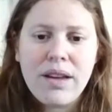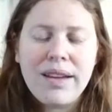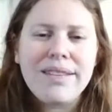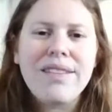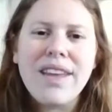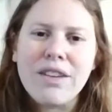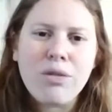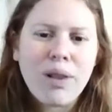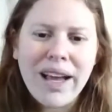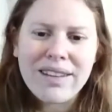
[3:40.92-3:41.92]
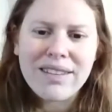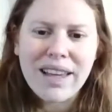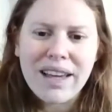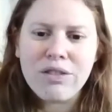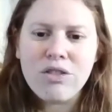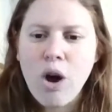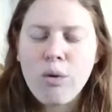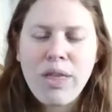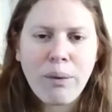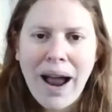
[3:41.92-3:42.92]
Did the Israelite slaves know
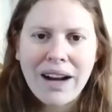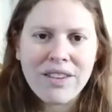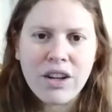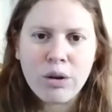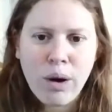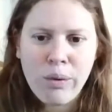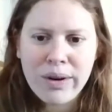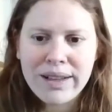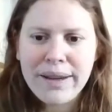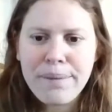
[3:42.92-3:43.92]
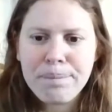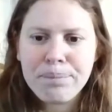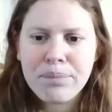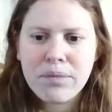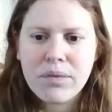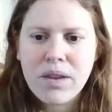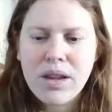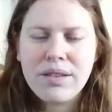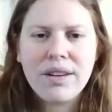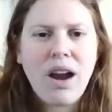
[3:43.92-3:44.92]
they were acting heroically?
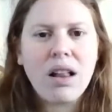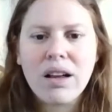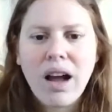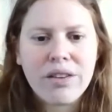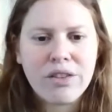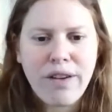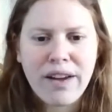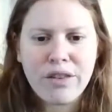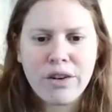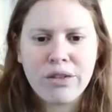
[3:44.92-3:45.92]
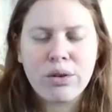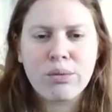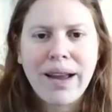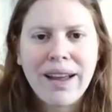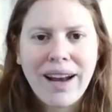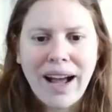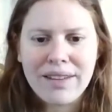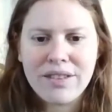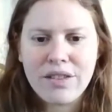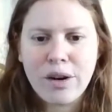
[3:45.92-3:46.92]
Did Holocaust survivors
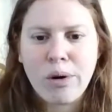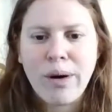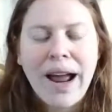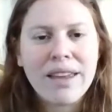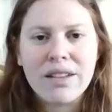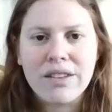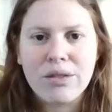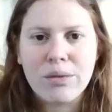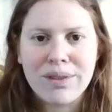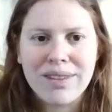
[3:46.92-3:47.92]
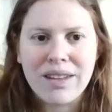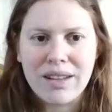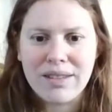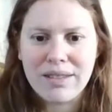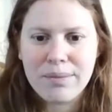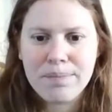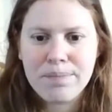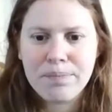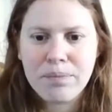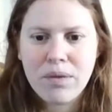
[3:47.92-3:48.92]
recognize their miraculous resilience?
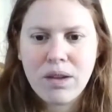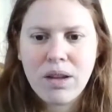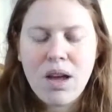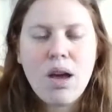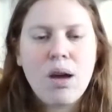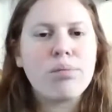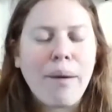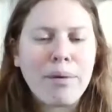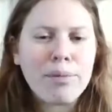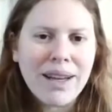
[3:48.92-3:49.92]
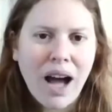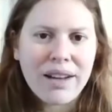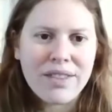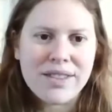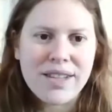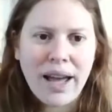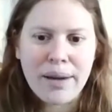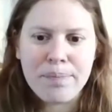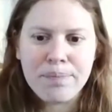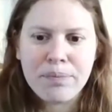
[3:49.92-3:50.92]
Probably not at the time.